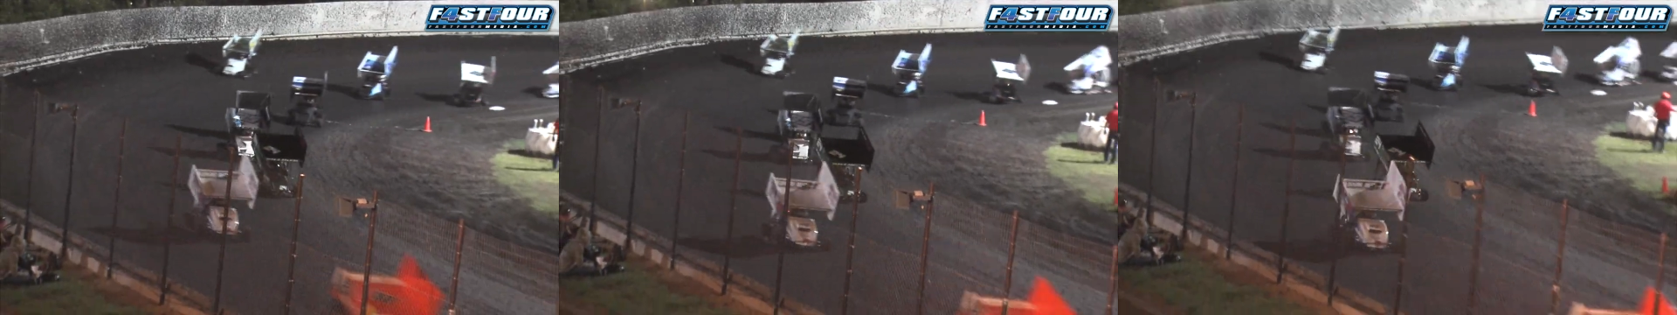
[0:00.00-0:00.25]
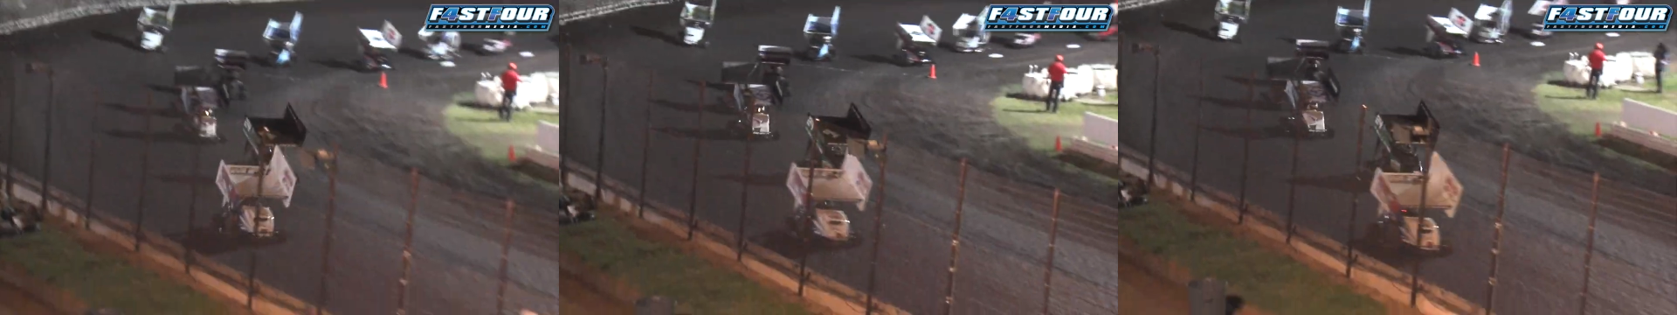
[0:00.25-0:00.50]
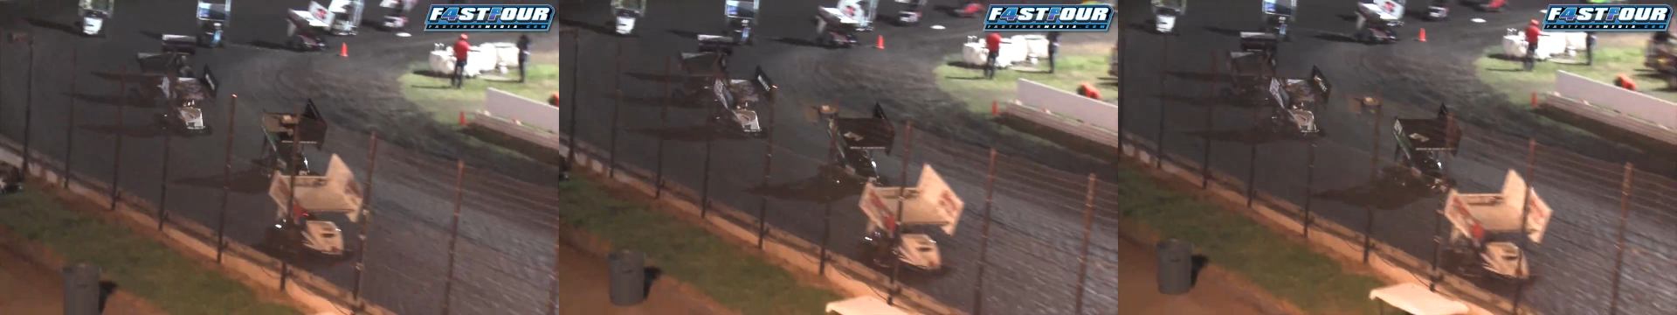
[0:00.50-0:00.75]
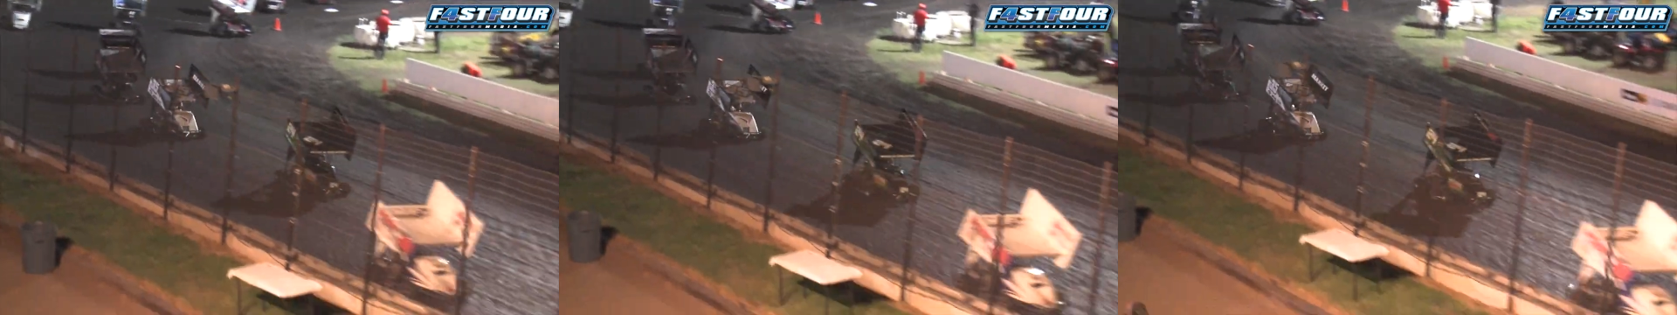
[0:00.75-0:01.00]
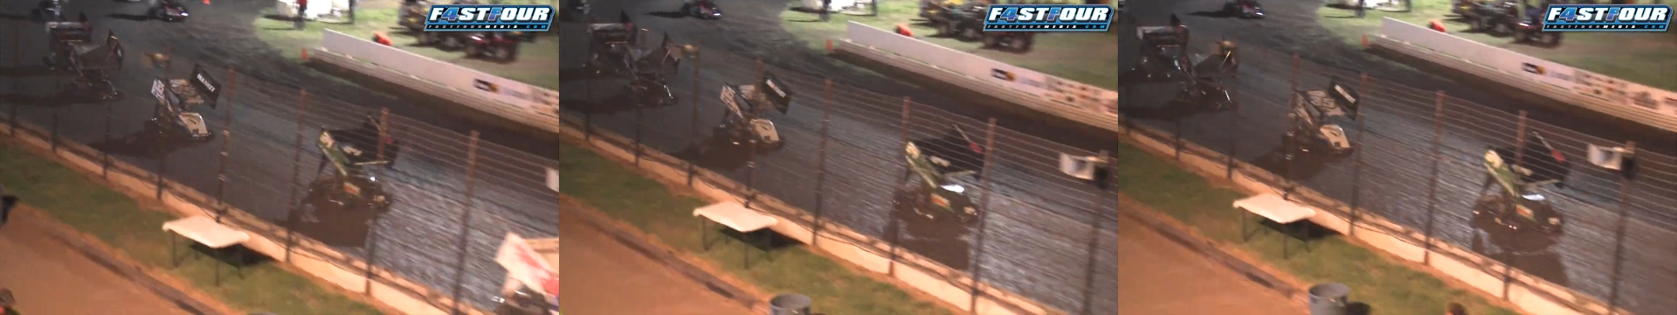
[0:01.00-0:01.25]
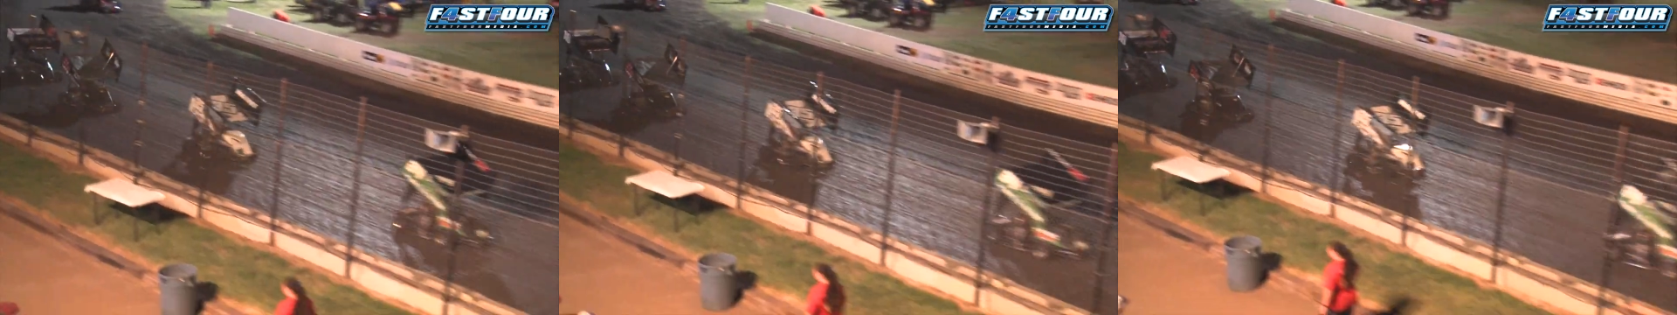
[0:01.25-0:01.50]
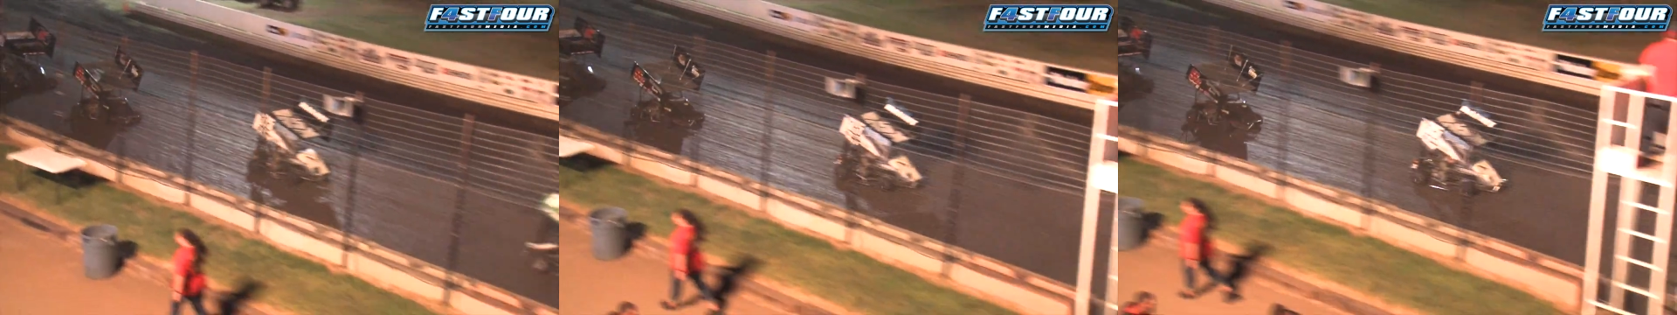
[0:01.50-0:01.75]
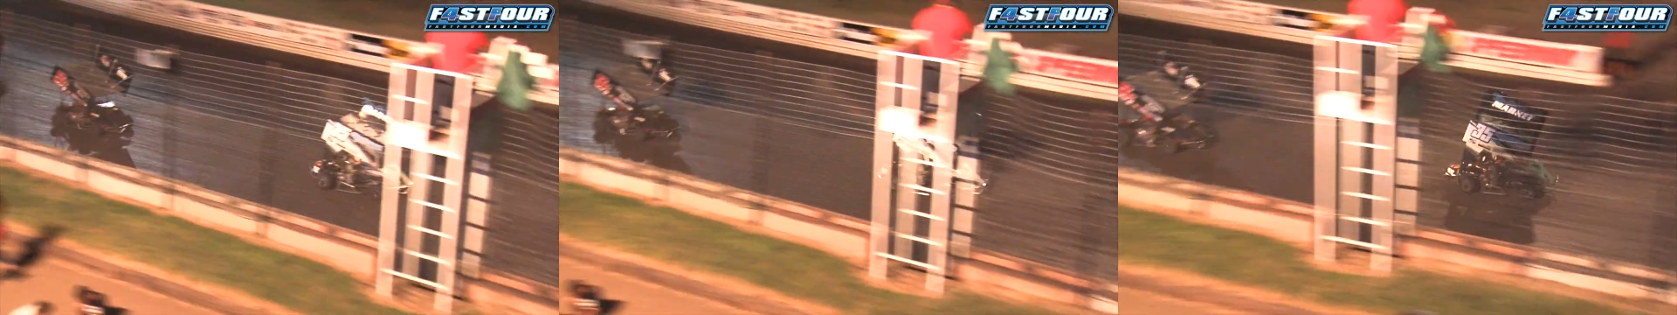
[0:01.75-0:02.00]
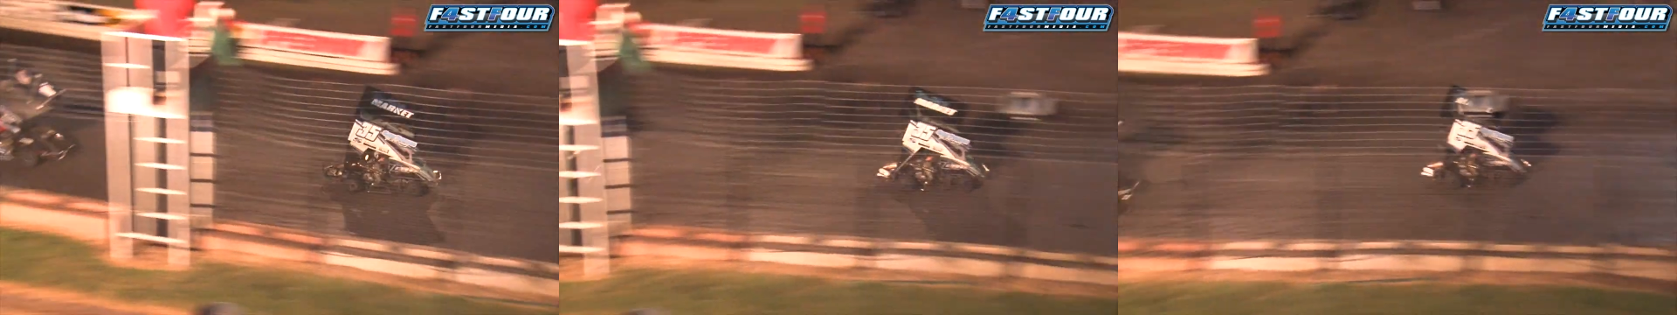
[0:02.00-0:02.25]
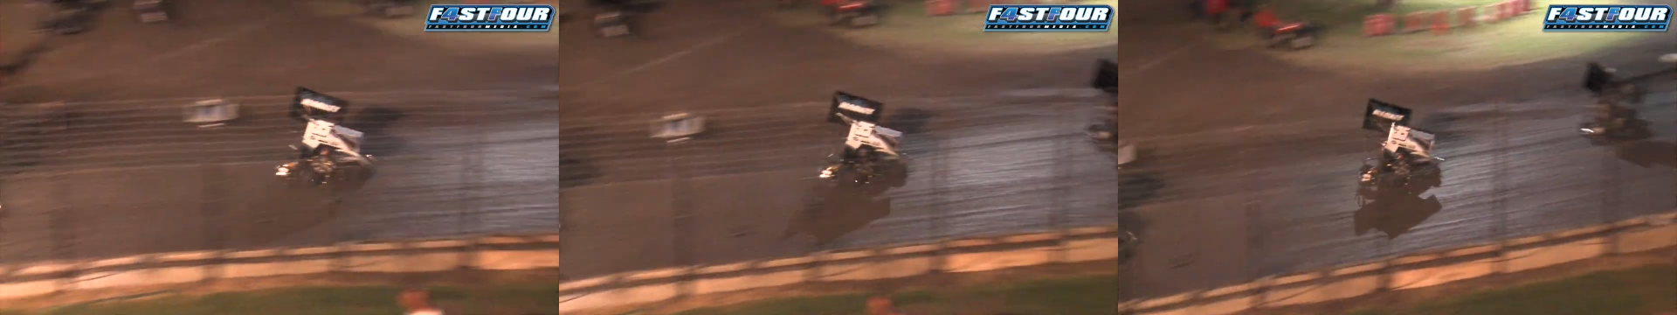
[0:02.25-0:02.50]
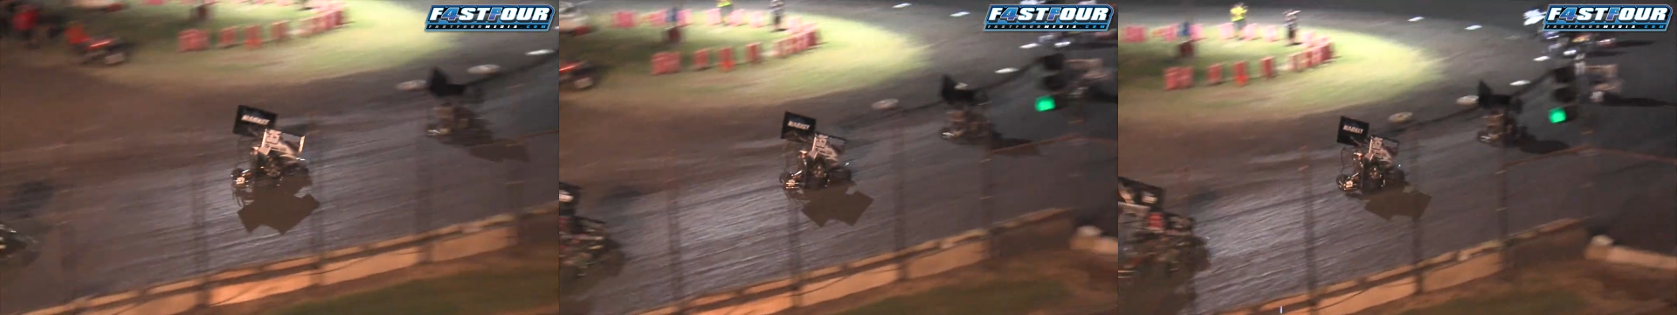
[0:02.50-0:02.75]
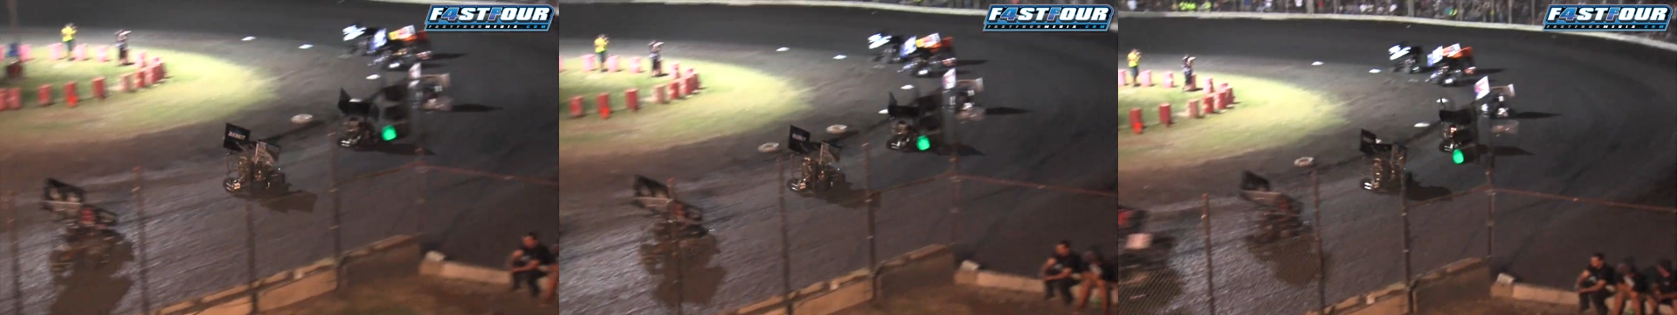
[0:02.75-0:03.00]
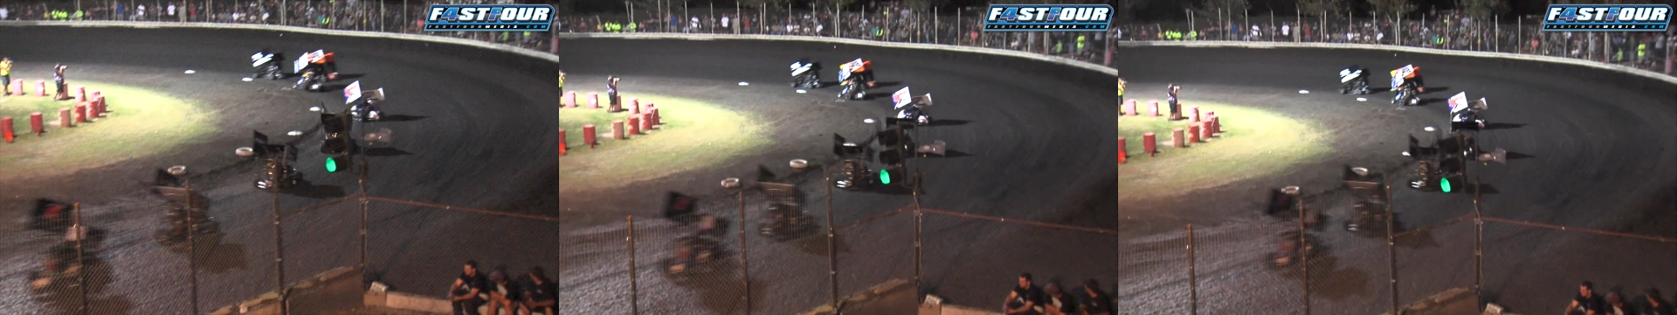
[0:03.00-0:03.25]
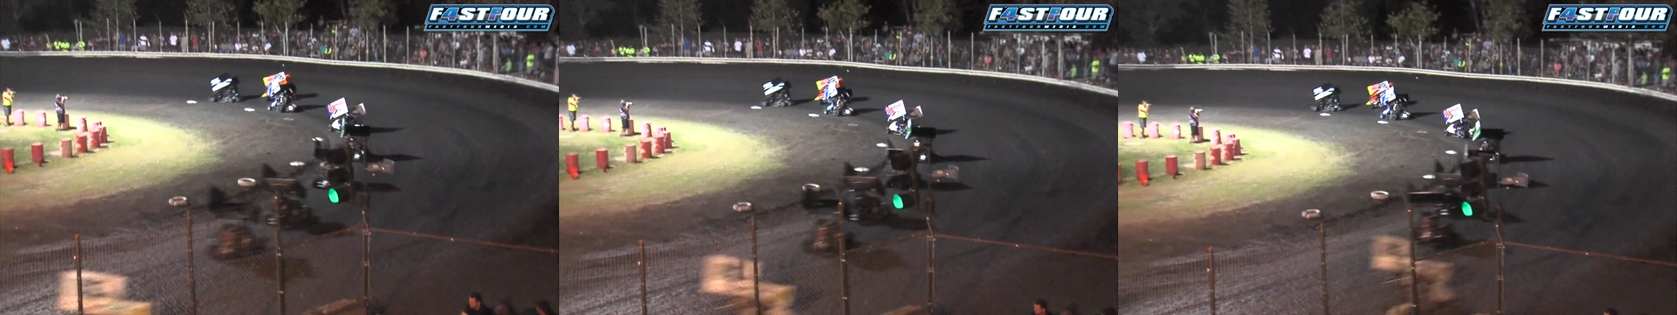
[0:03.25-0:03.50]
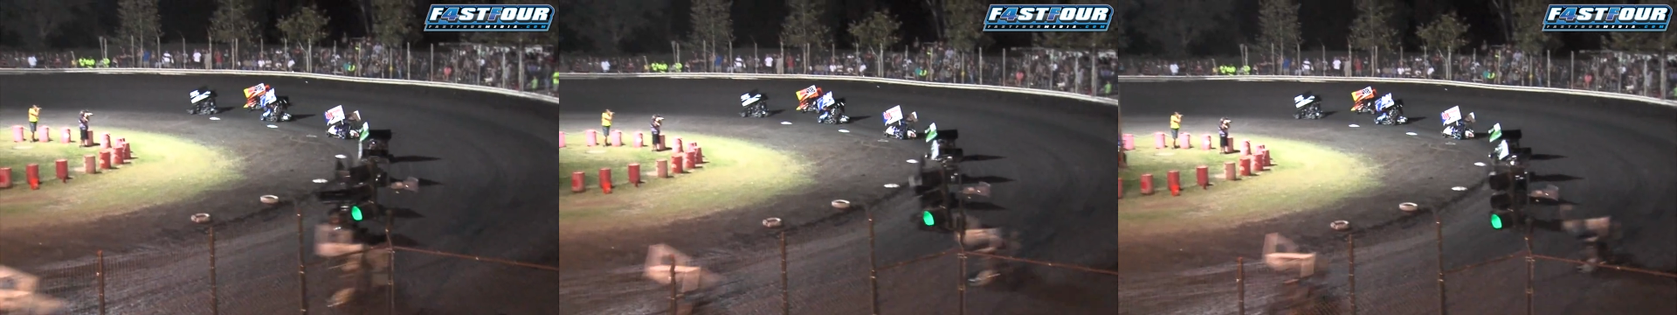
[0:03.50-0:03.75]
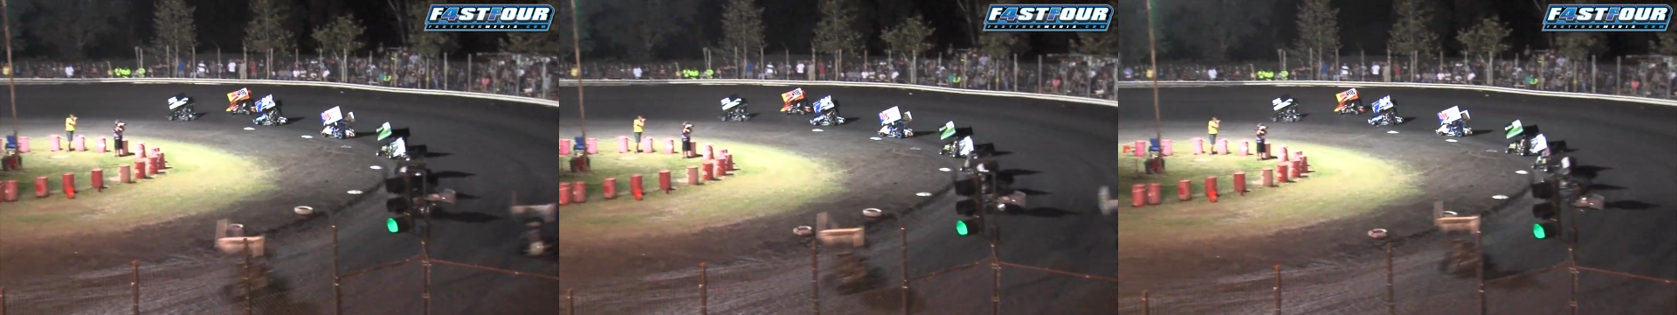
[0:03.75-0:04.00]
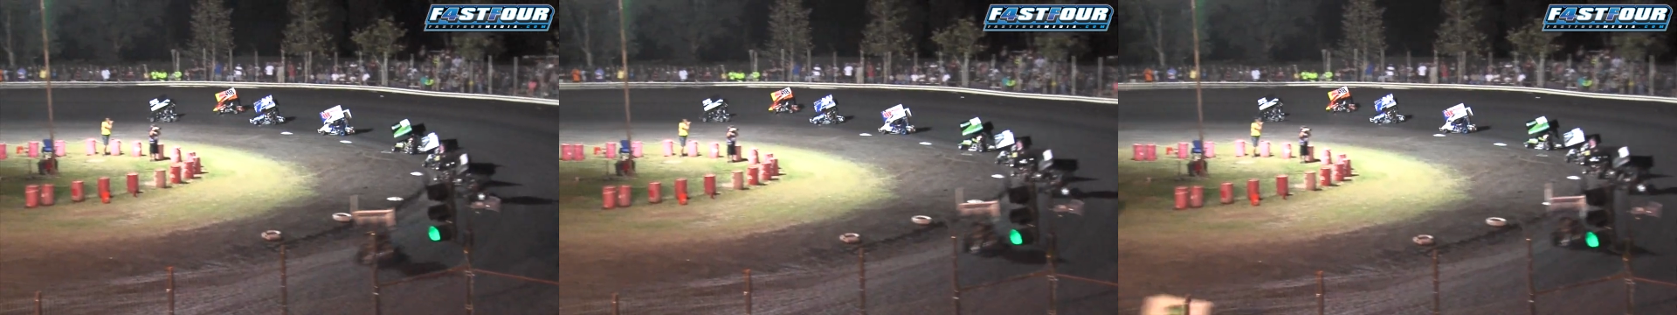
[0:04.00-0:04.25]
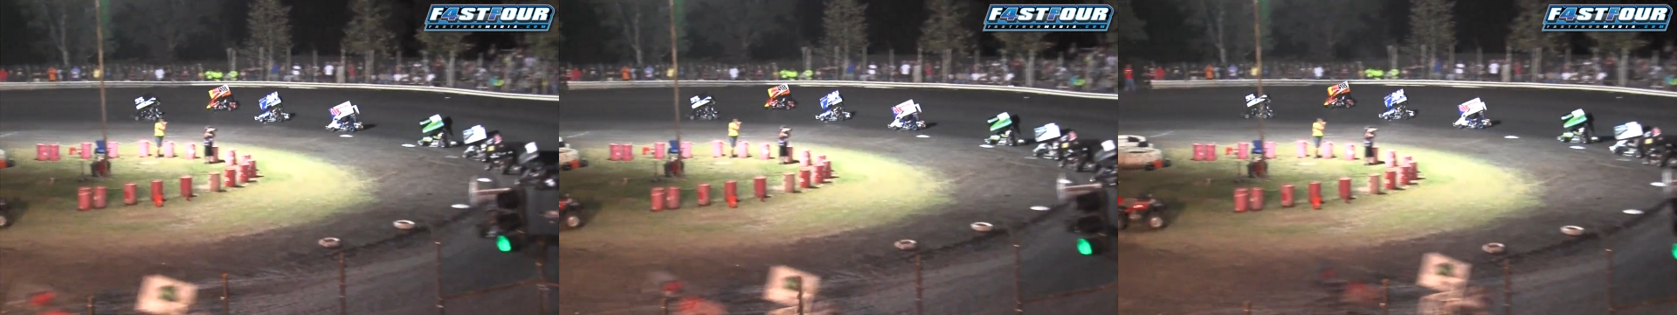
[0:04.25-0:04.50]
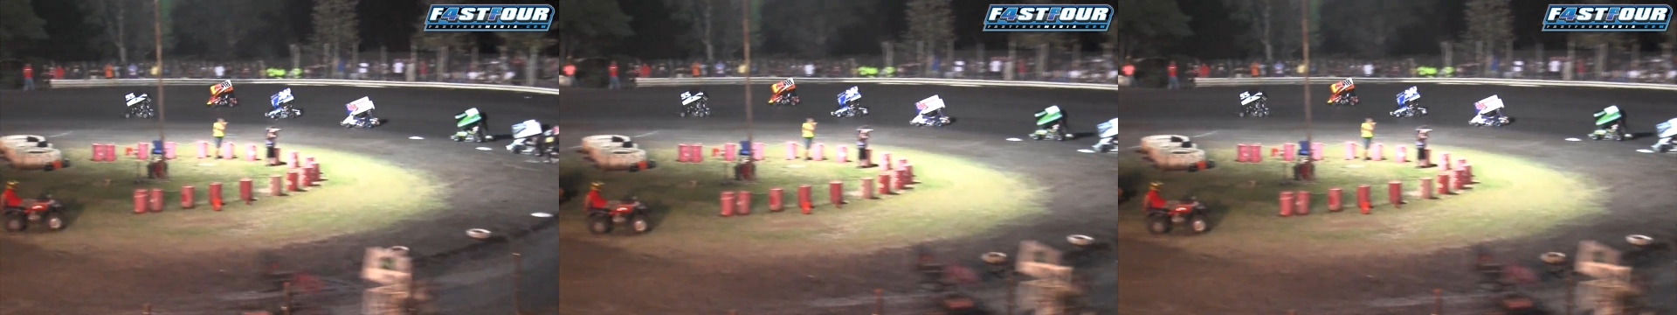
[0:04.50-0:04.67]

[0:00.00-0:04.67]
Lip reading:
[unreadable: no face in view]